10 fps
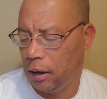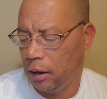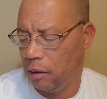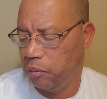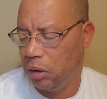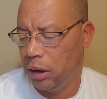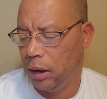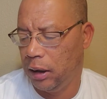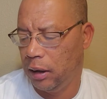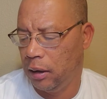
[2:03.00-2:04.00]
they are
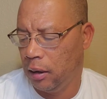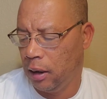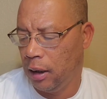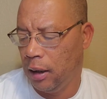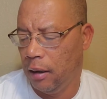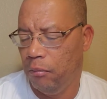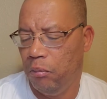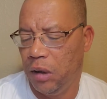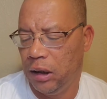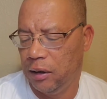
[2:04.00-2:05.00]
playing
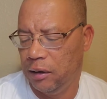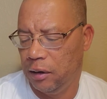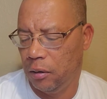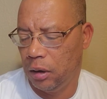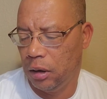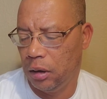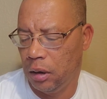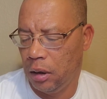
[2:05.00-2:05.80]
Minnesota,